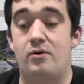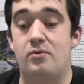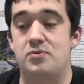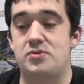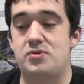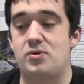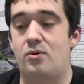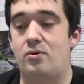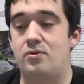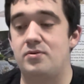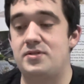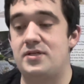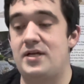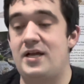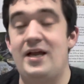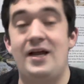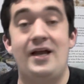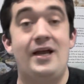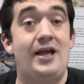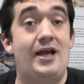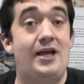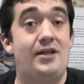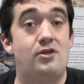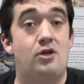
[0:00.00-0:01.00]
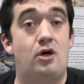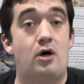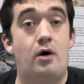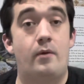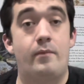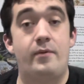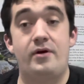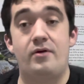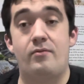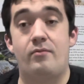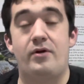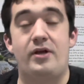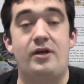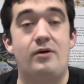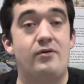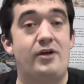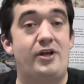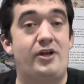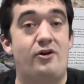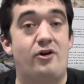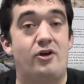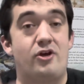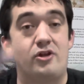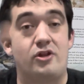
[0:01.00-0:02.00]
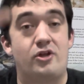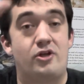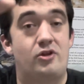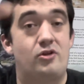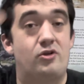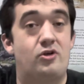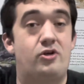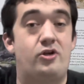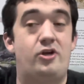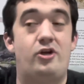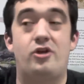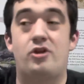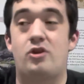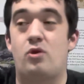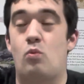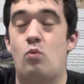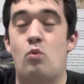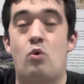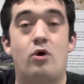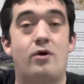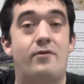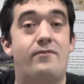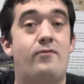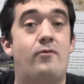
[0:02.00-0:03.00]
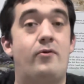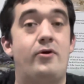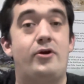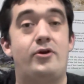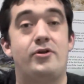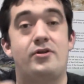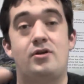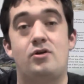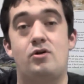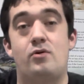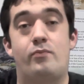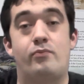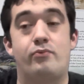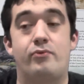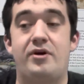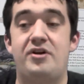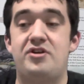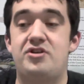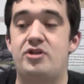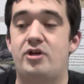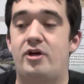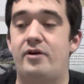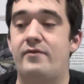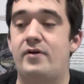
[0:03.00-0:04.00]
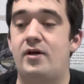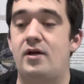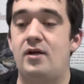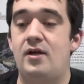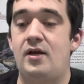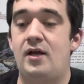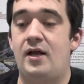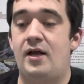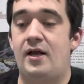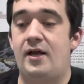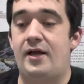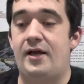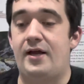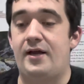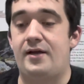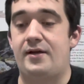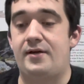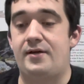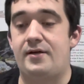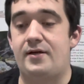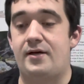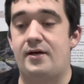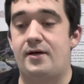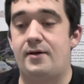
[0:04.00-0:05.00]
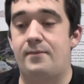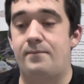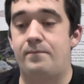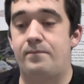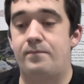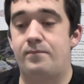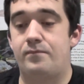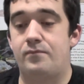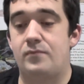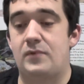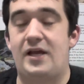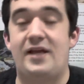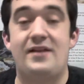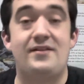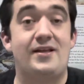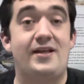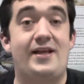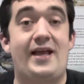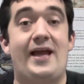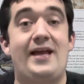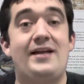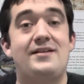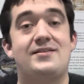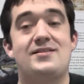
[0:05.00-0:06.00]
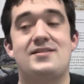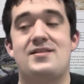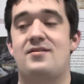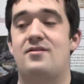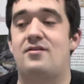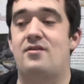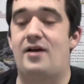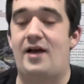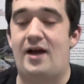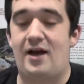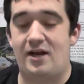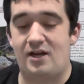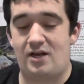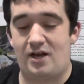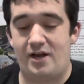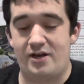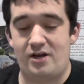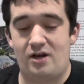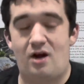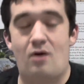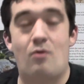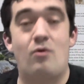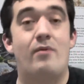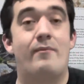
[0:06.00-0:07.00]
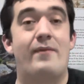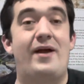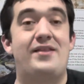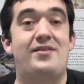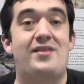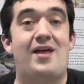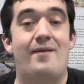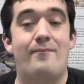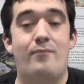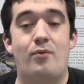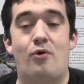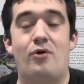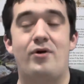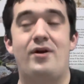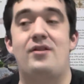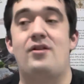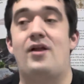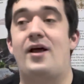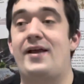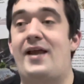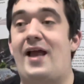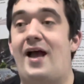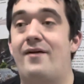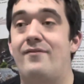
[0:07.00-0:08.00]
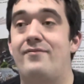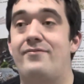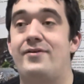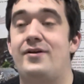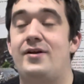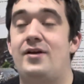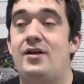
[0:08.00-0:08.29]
halls in the Hobbit. Where you got the waterfall, you got the little bridge over, and the gates. I kind of want to make that board and like have